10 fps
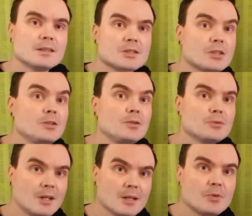So
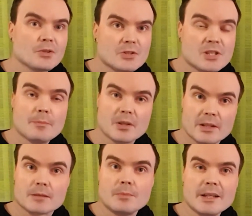I bought a
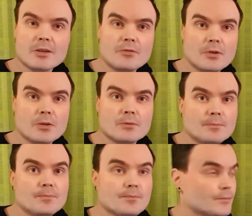separate microphone,
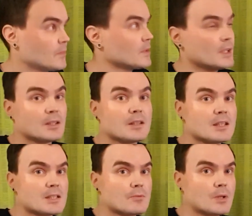not
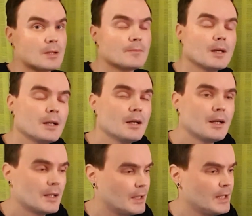this one,
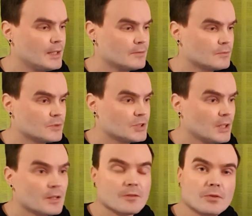and
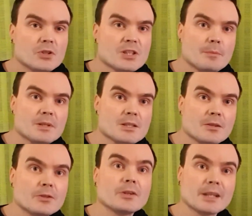shot the first
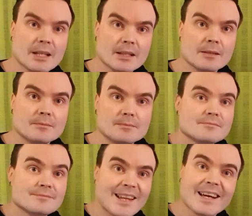episode again.
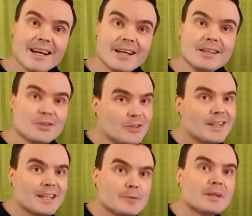And
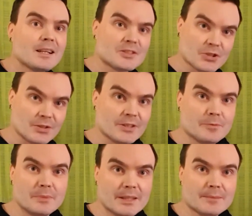again Milla joined
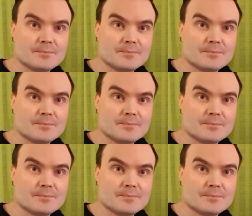me.